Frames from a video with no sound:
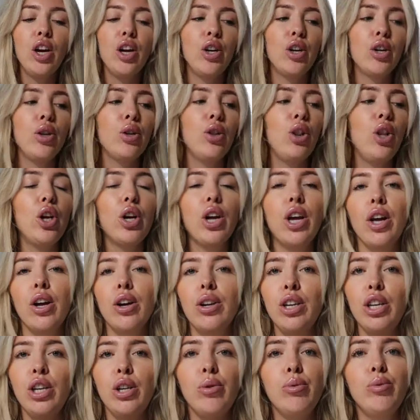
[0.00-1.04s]
you're looking
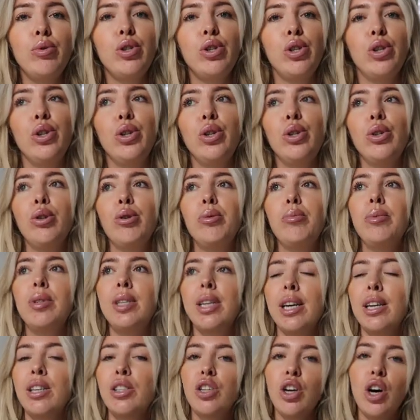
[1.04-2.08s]
on YouTube,
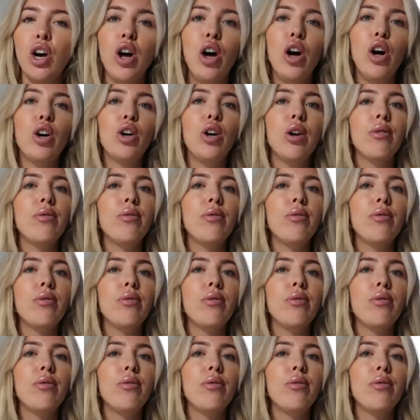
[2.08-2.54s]
TikTok,